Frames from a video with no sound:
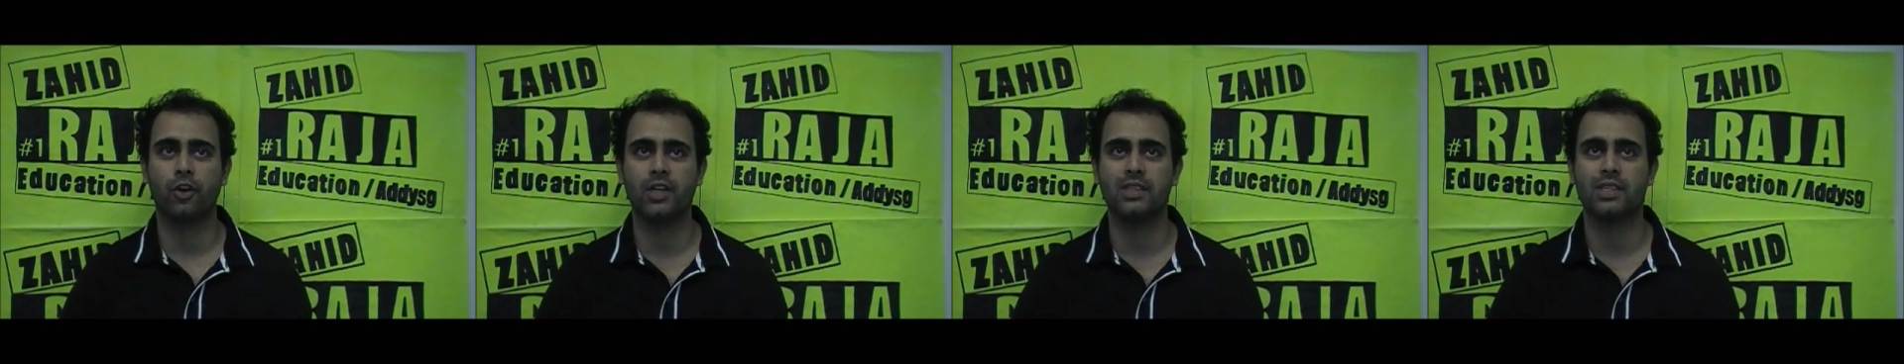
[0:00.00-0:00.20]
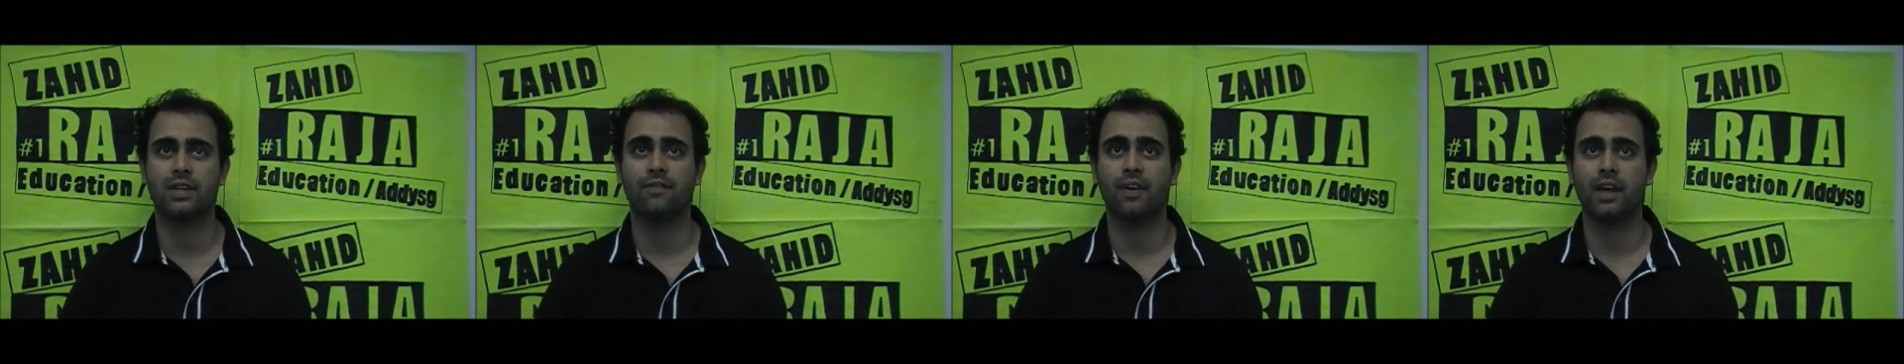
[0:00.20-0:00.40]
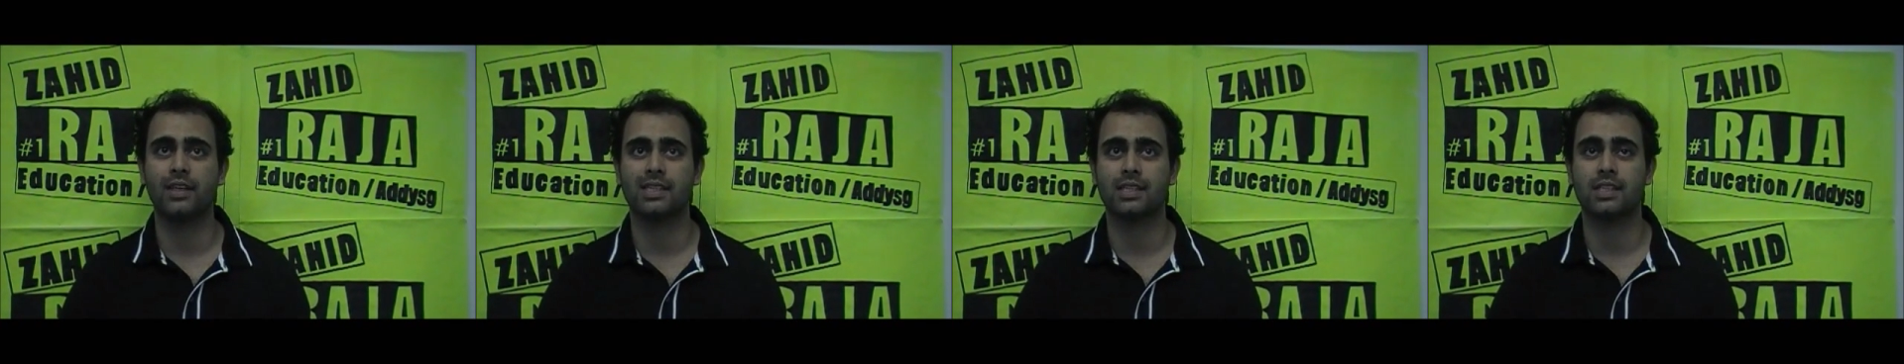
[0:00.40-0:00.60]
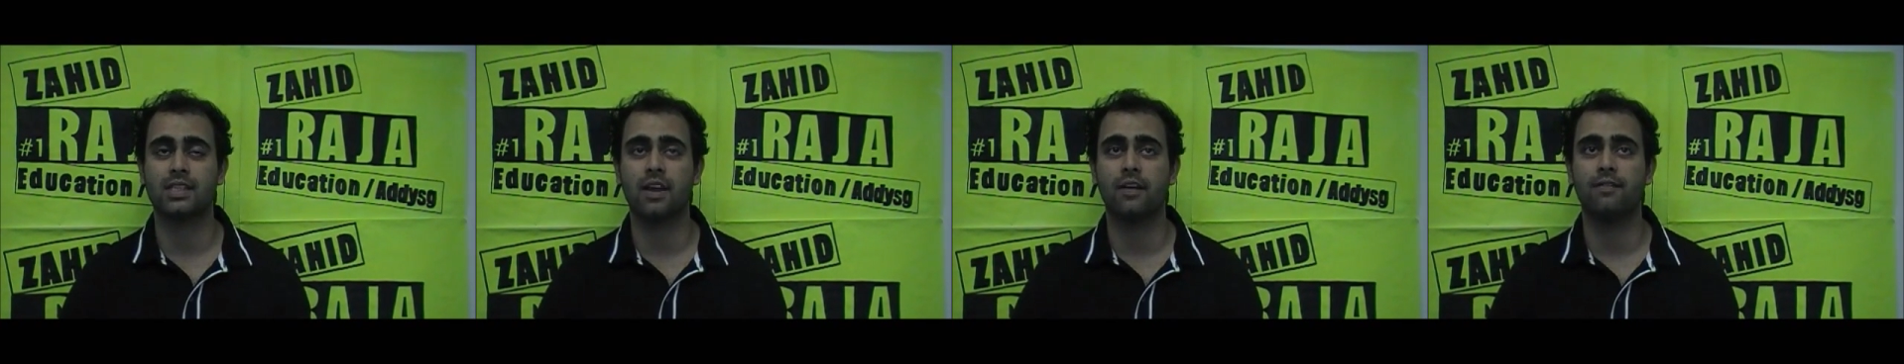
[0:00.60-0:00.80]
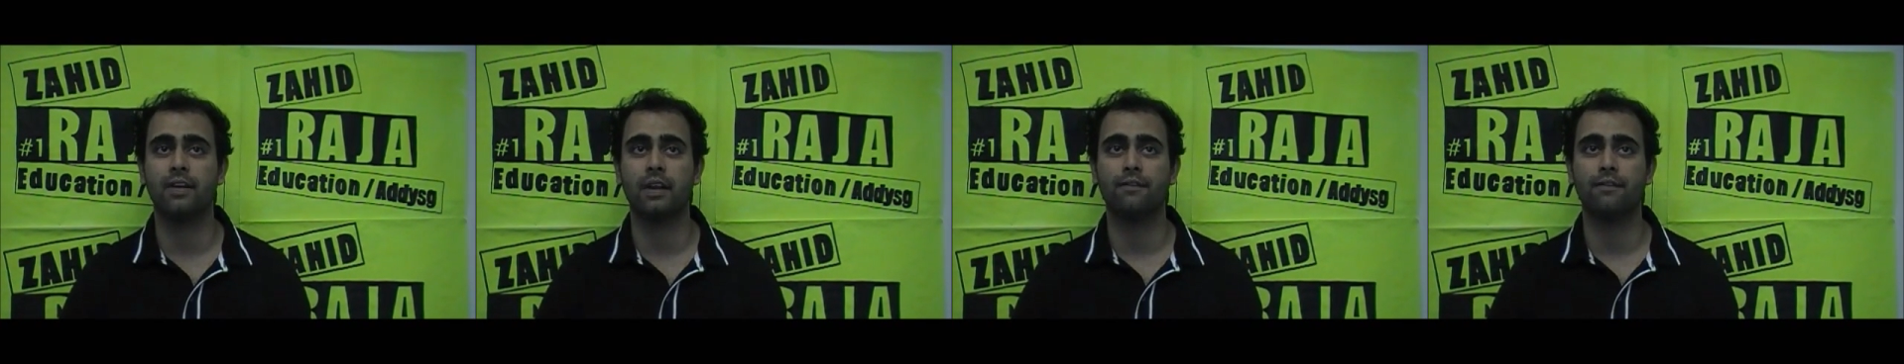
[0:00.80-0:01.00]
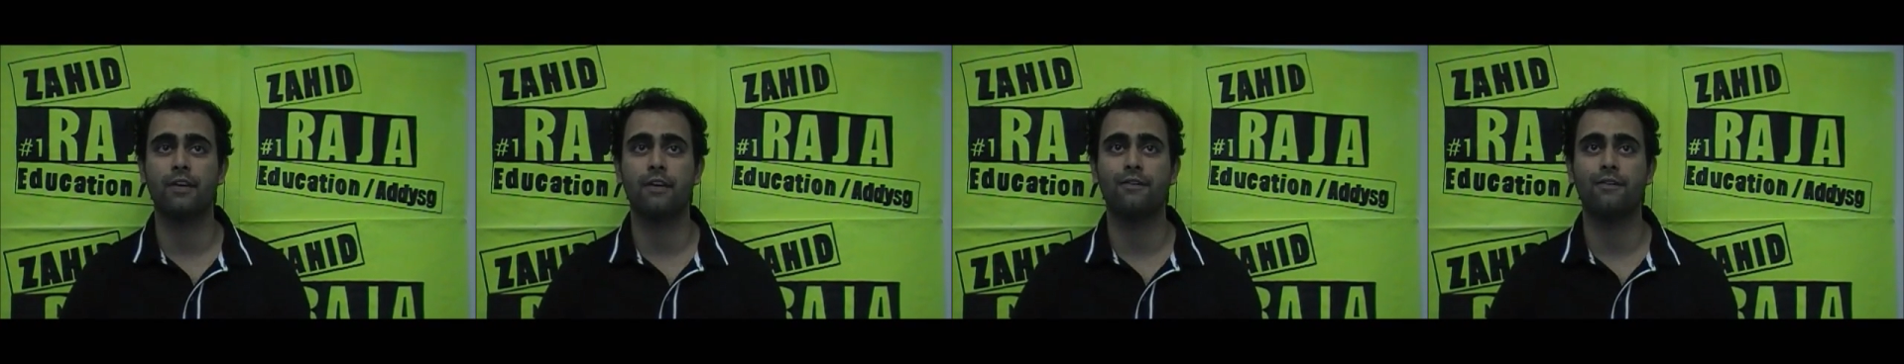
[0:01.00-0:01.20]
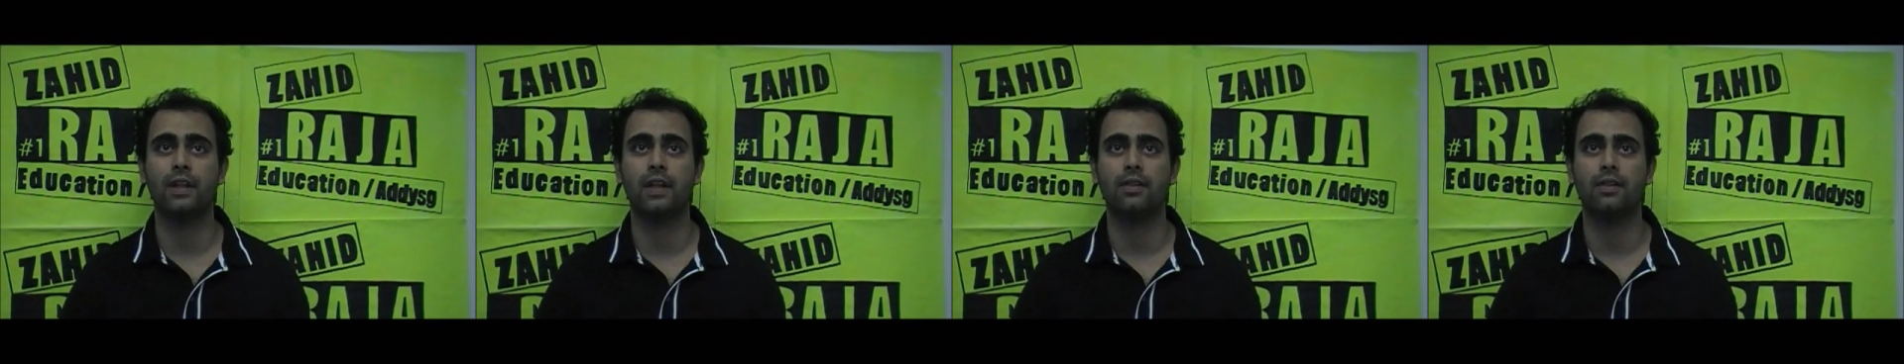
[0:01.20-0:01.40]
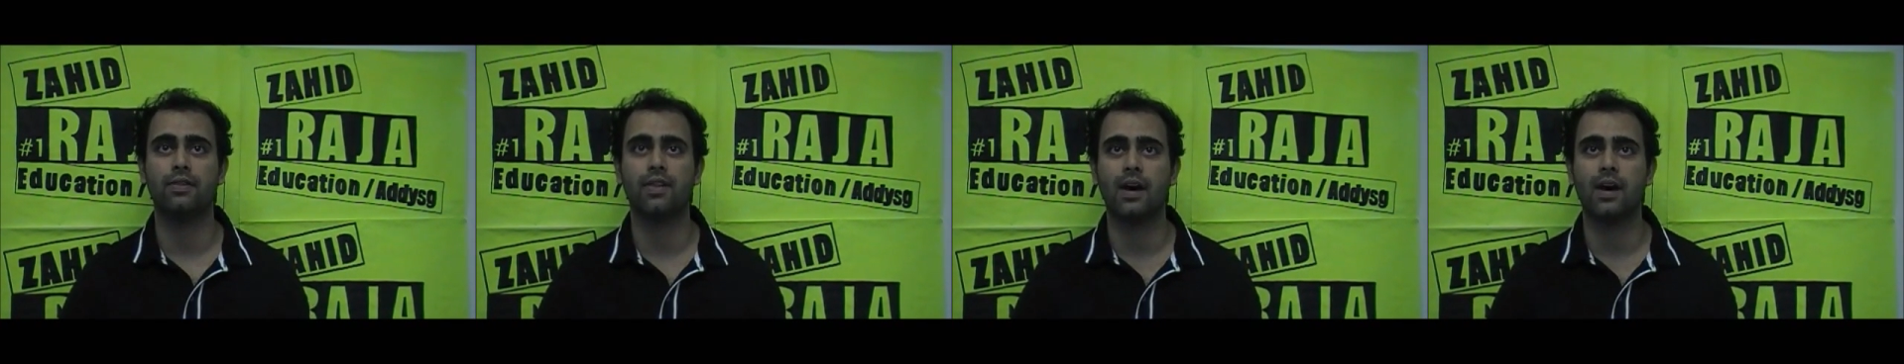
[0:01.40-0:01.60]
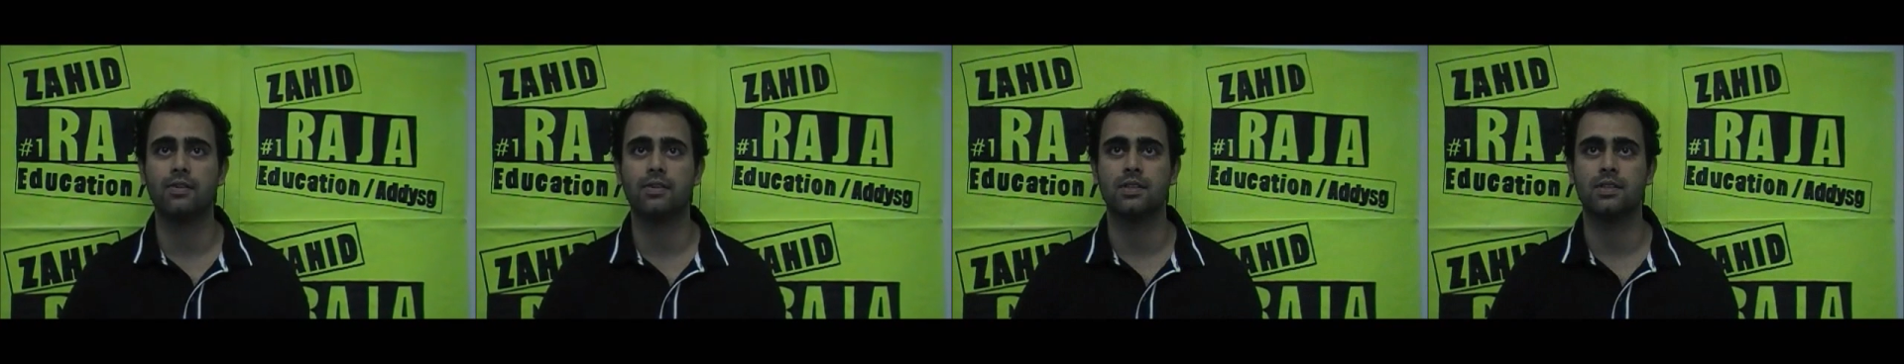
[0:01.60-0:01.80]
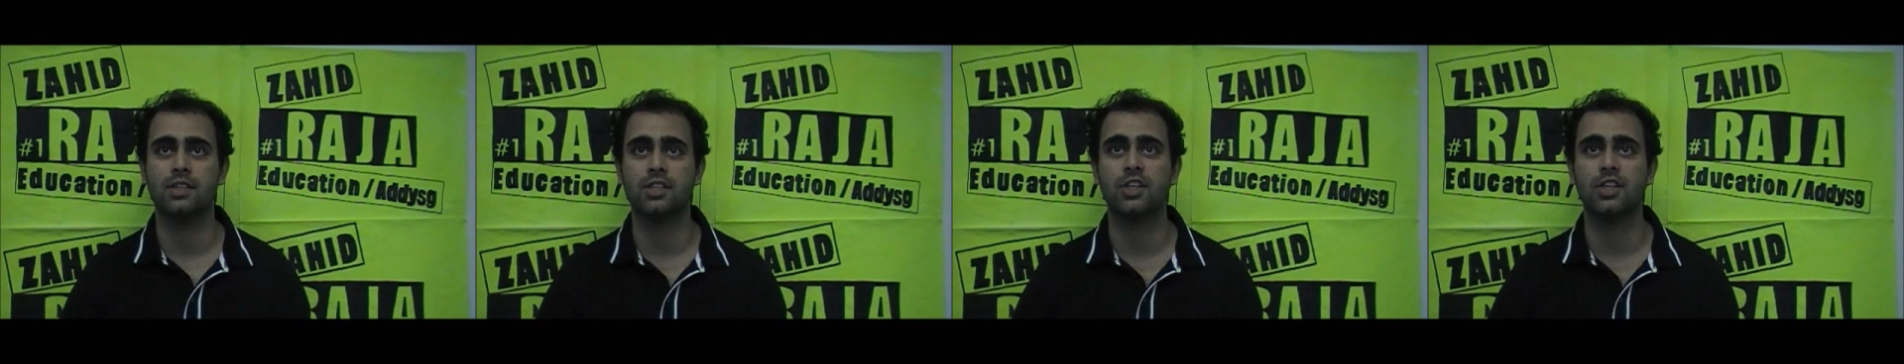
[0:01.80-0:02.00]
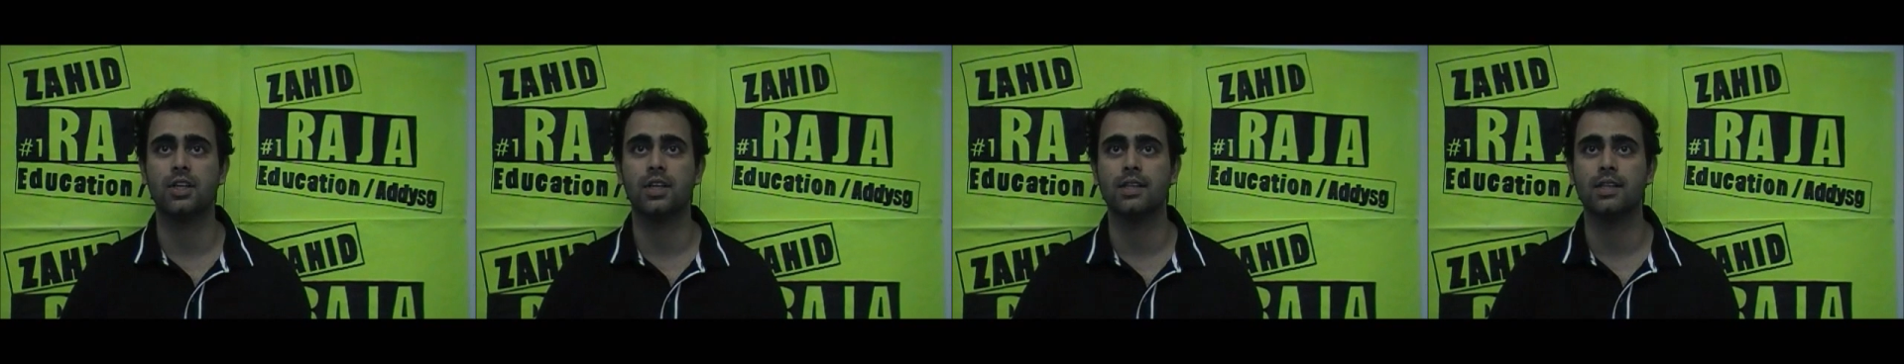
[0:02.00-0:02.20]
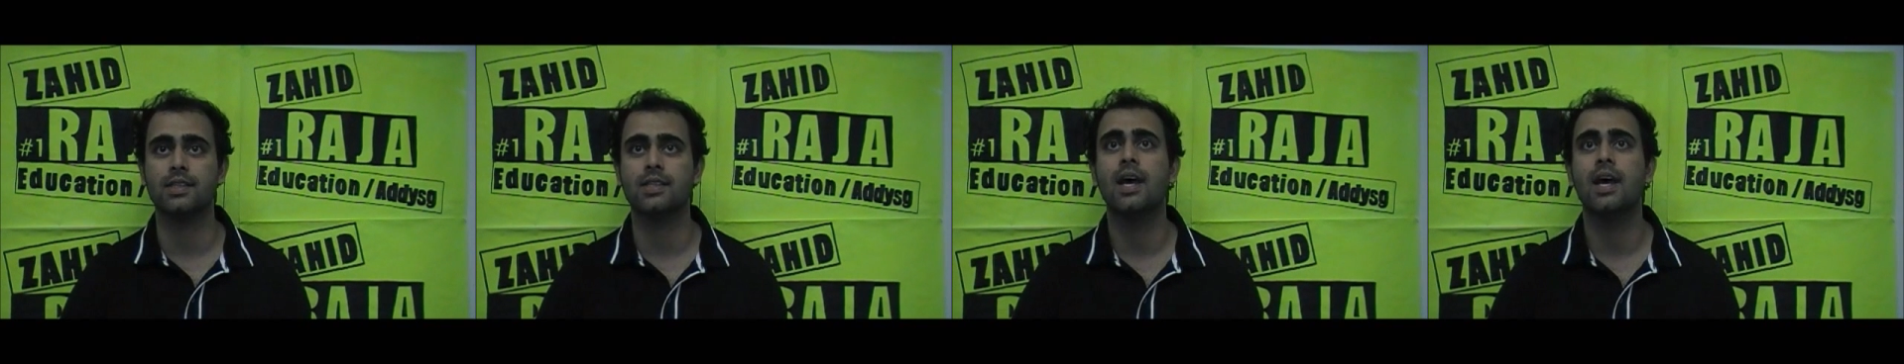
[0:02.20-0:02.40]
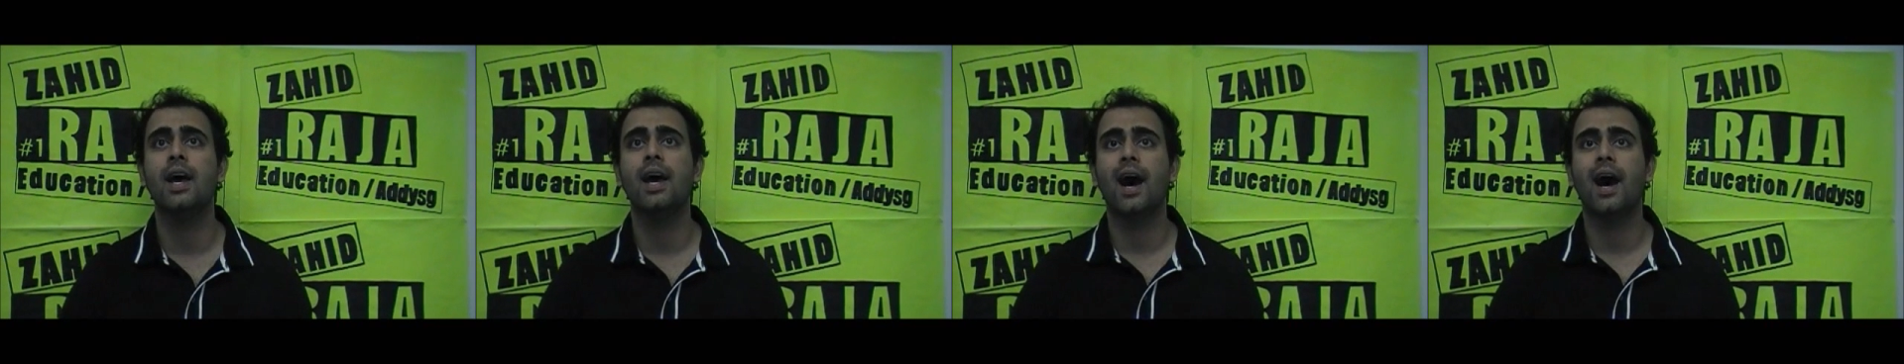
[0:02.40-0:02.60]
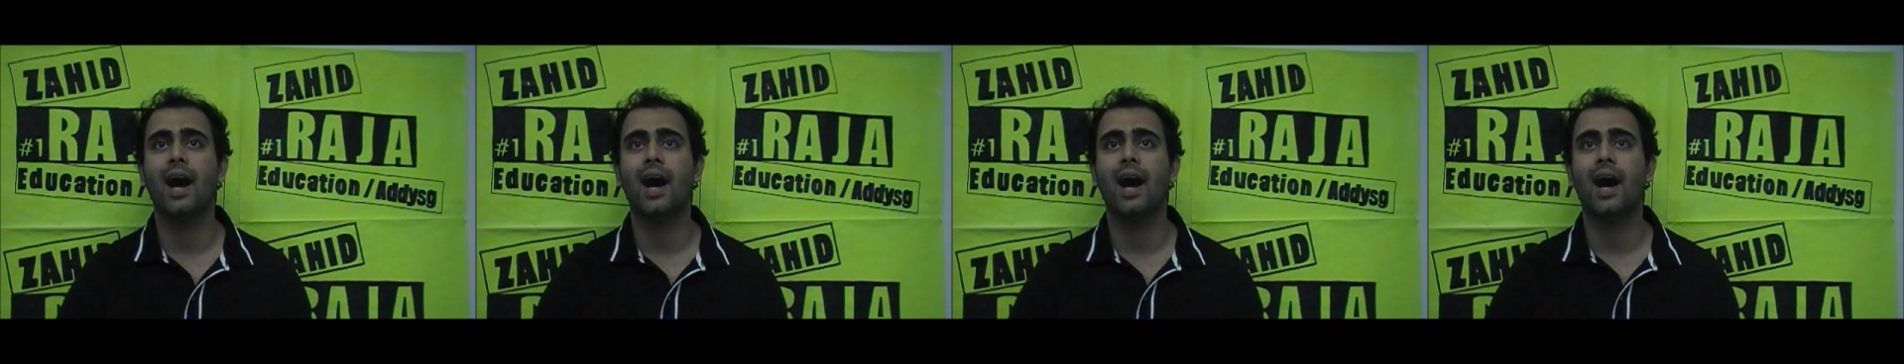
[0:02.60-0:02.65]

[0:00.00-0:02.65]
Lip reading: careers advisors serving 15,000 students.